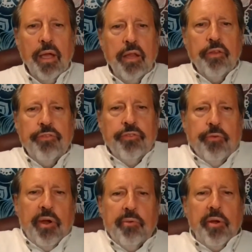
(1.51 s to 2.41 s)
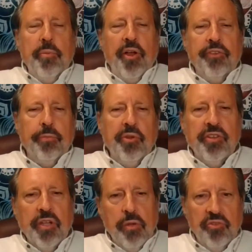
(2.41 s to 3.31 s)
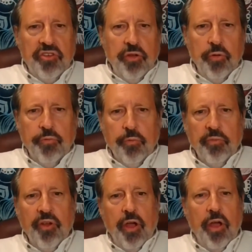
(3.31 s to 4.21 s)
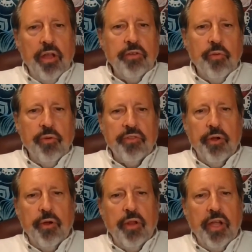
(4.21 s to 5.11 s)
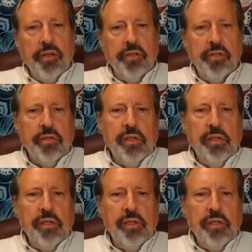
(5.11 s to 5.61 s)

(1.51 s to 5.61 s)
Hi, this is Gregory Possiman coming to you from Todd, North Carolina,